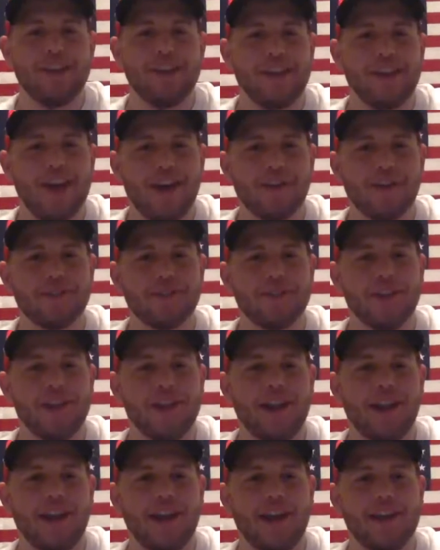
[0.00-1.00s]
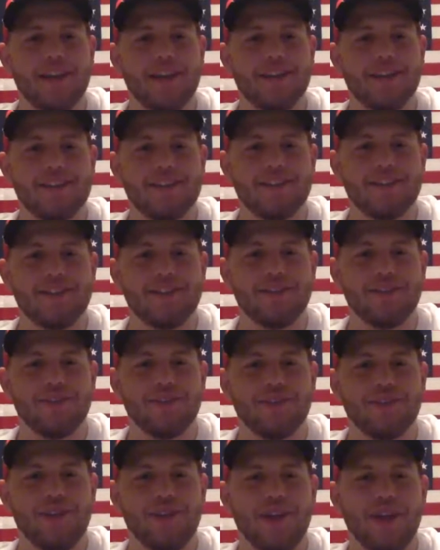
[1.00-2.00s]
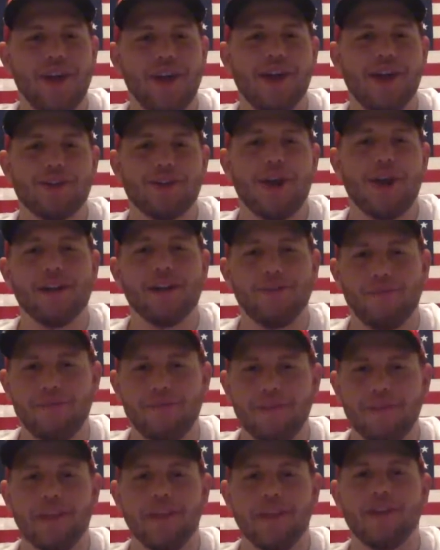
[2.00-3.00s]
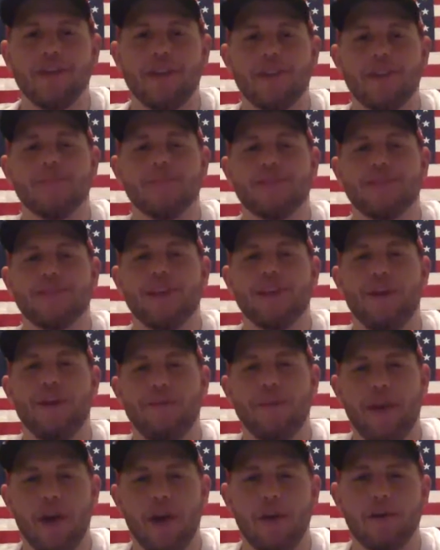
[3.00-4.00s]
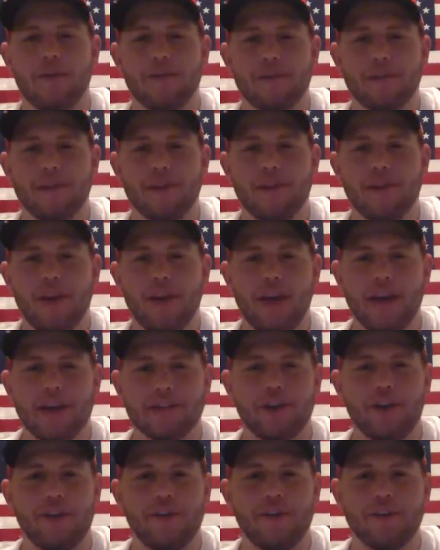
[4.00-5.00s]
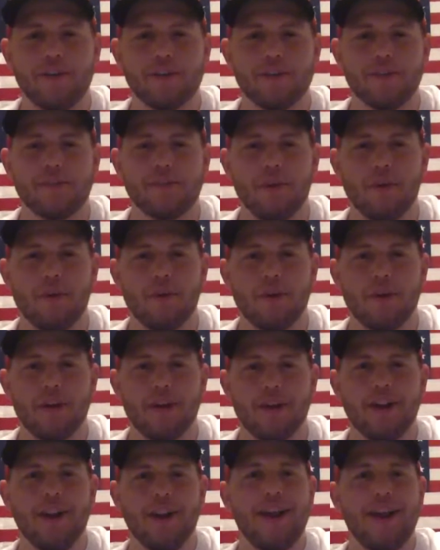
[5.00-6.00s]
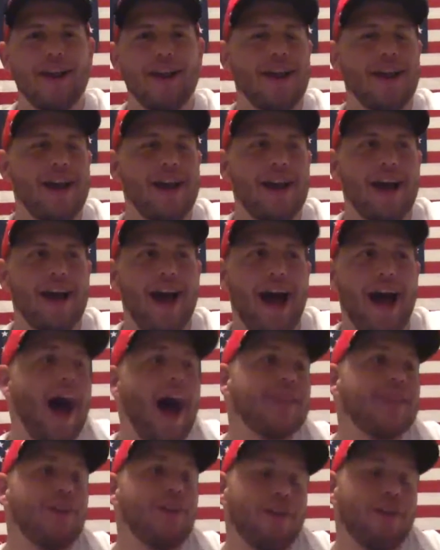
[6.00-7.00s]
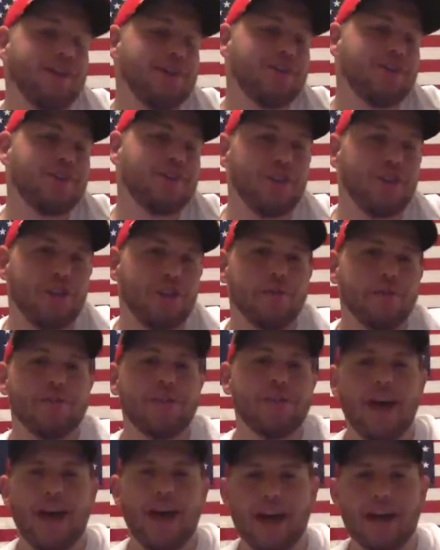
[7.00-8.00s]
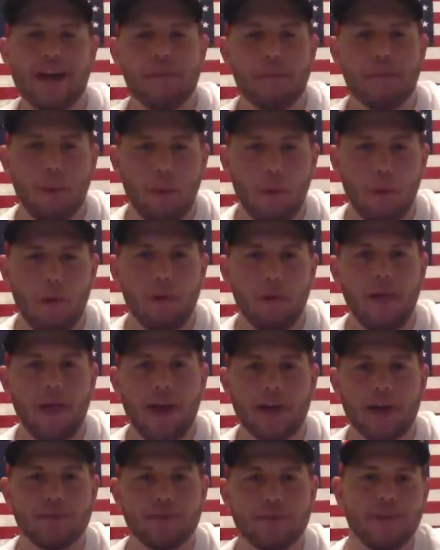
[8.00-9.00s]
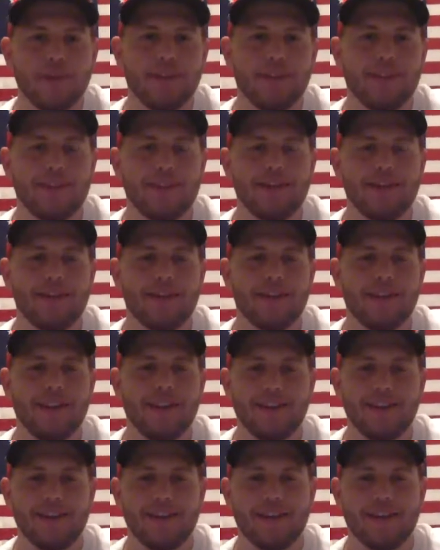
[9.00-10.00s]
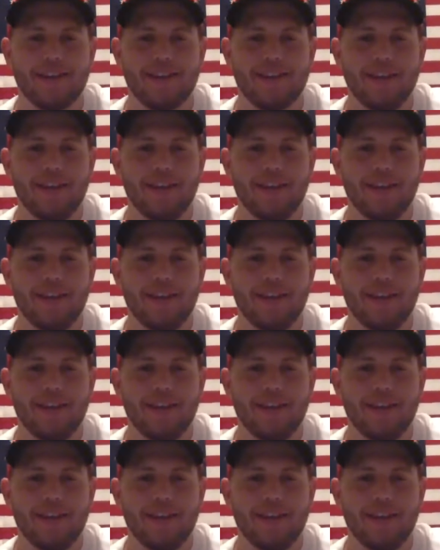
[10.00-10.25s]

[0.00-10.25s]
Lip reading: Kyle Shanahan is still trying to figure himself out as an offensive coordinator. I thought he should have used Hyde more last week than he did.